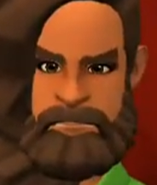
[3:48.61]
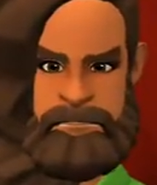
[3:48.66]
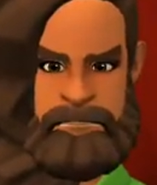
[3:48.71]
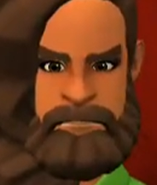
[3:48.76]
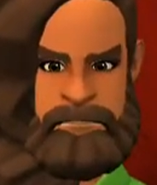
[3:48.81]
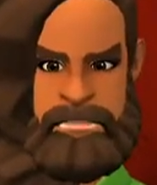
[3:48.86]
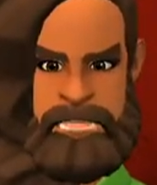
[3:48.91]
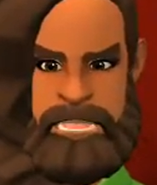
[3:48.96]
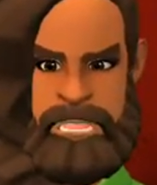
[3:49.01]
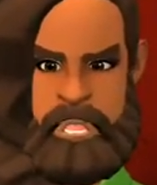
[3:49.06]

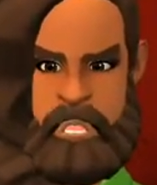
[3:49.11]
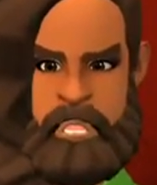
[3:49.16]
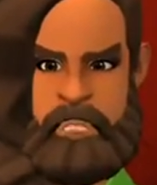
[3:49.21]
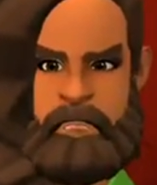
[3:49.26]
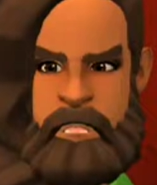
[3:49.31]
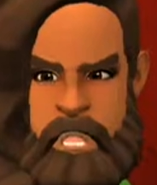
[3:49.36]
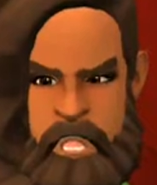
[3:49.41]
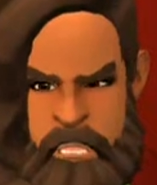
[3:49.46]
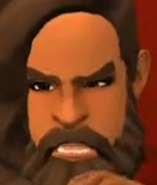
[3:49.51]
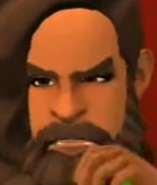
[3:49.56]
He couldn't
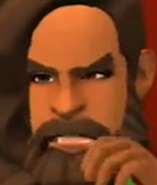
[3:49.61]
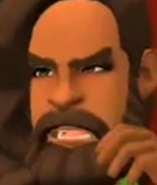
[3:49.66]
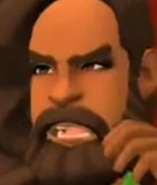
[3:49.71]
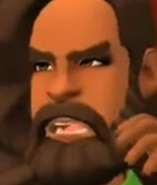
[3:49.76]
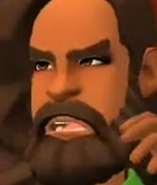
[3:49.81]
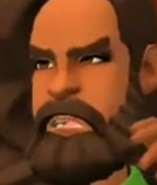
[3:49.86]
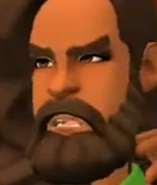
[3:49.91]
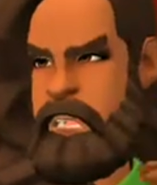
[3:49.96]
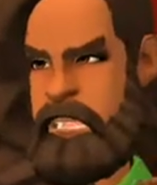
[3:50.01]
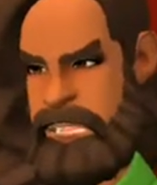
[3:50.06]
possibly
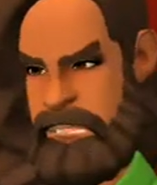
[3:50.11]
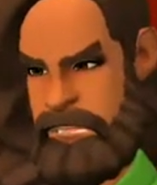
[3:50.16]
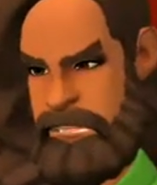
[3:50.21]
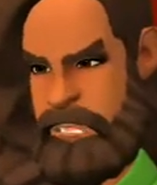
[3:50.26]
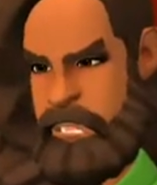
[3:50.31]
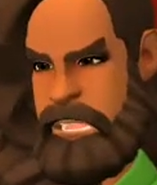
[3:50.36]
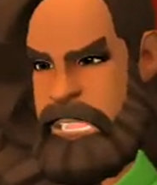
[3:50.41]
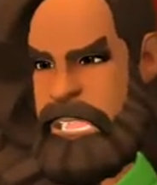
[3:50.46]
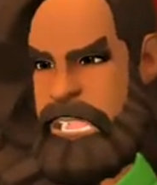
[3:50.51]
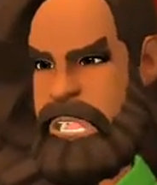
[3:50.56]
know that, so
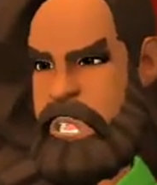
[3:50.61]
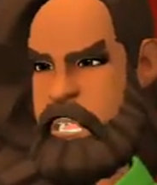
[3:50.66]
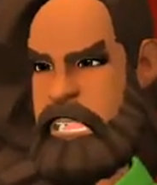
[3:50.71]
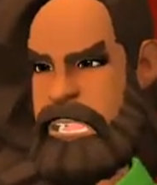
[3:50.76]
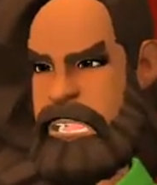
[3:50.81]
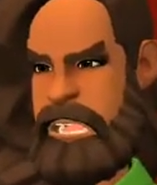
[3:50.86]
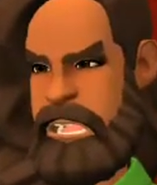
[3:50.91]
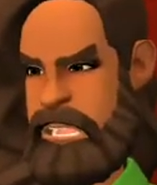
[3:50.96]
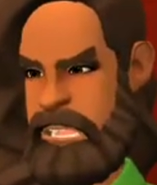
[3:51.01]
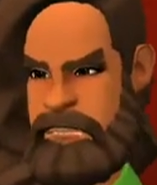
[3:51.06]
he started
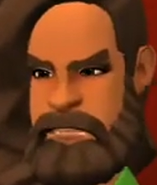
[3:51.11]
eating